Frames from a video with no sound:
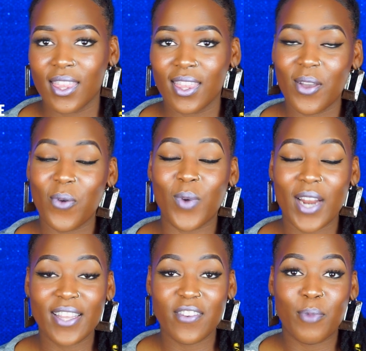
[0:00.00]
What I
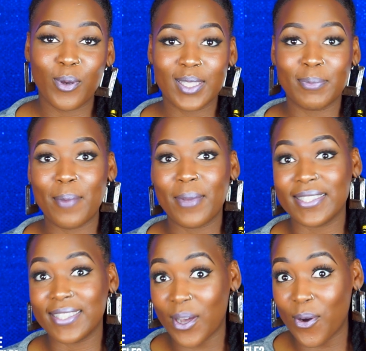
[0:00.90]
love most about
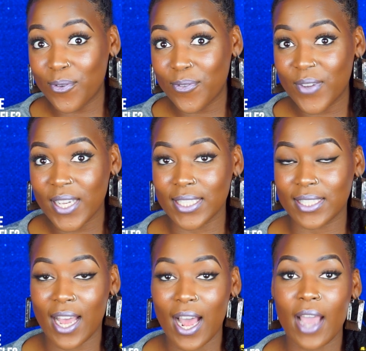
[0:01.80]
myself is
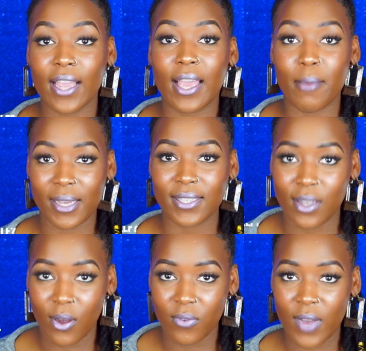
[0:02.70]
that I am
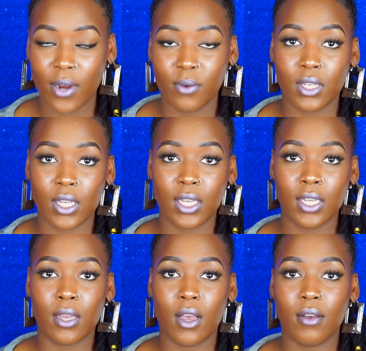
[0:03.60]
myself. I don't need
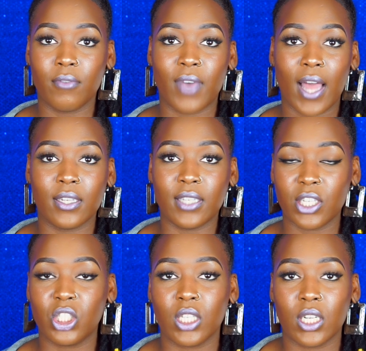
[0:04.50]

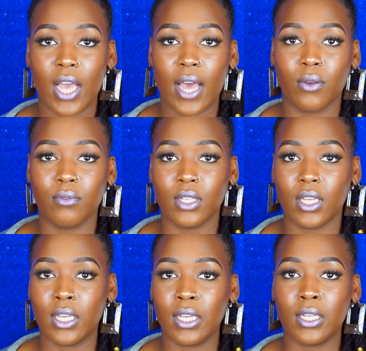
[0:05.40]
validation. I don't
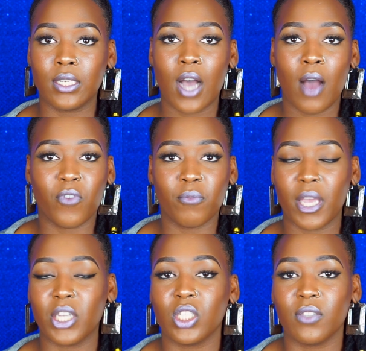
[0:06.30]
need
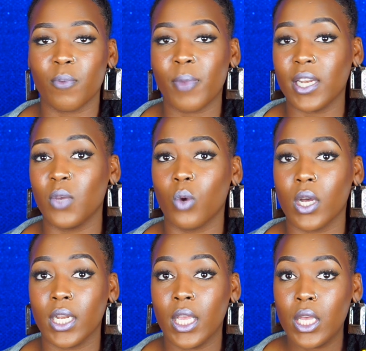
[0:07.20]
confirmation from anyone
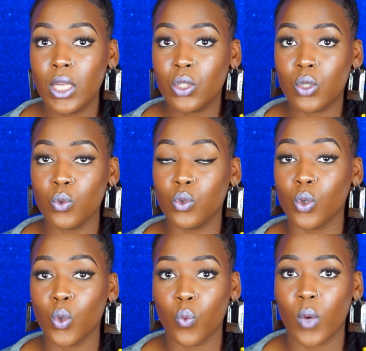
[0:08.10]
to do
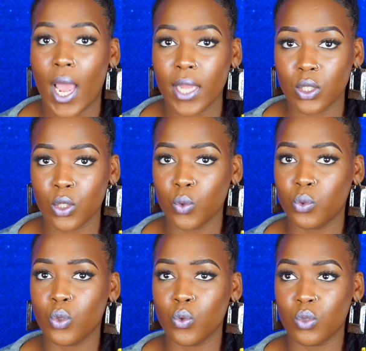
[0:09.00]
what I do,
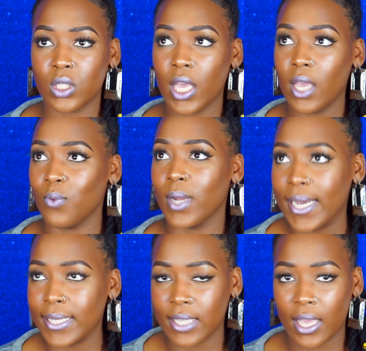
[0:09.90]
to say what I
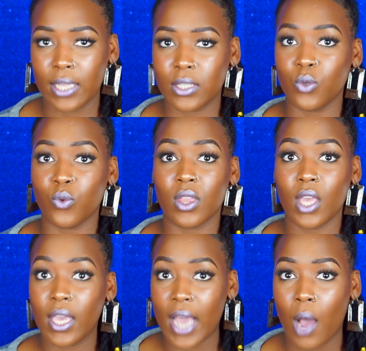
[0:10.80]
say, to think
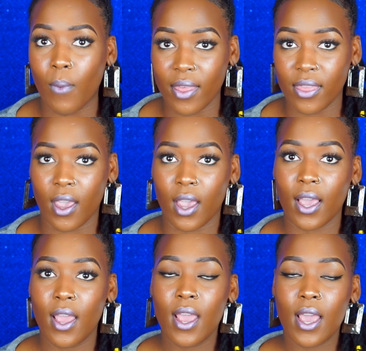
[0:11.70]
how I think.
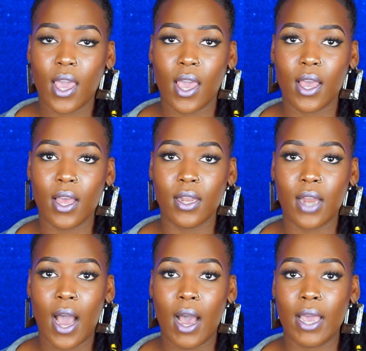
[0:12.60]
And
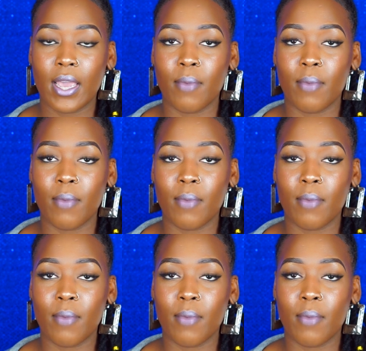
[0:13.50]
I am